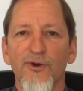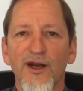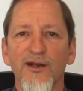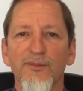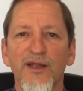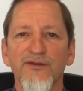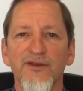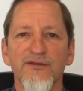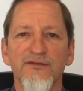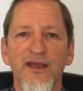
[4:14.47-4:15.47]

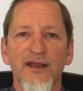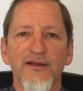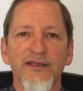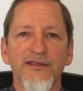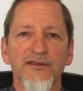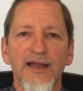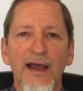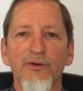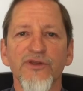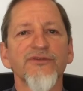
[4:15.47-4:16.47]
recommended daily
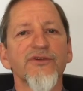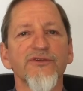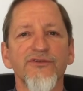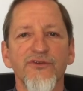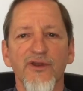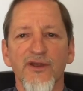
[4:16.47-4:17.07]
allowances.